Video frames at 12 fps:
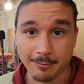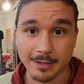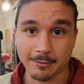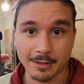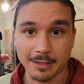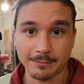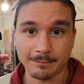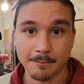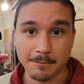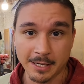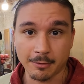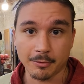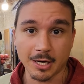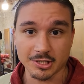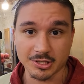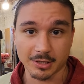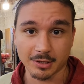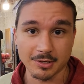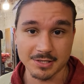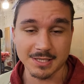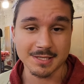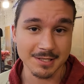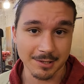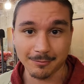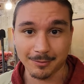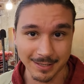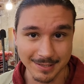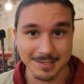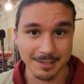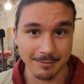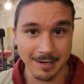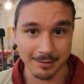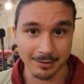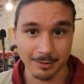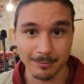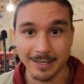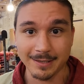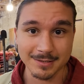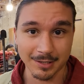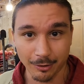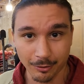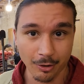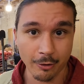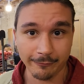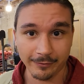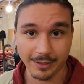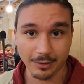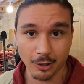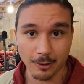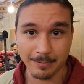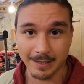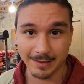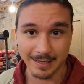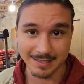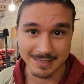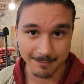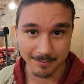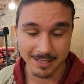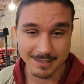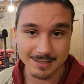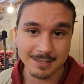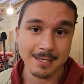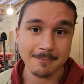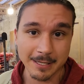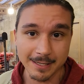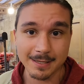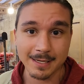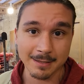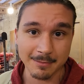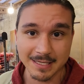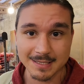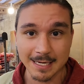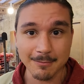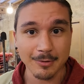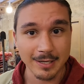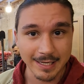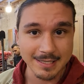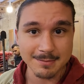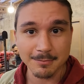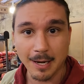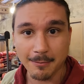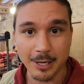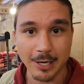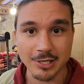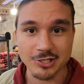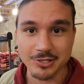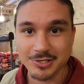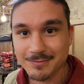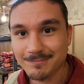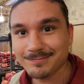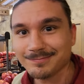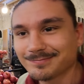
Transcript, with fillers: they were in a really big rush to close it, so we're gonna sit around a little bit, so hopefully it'll open in like ten minutes. But in the meantime, we're gonna get some pomegranate juice.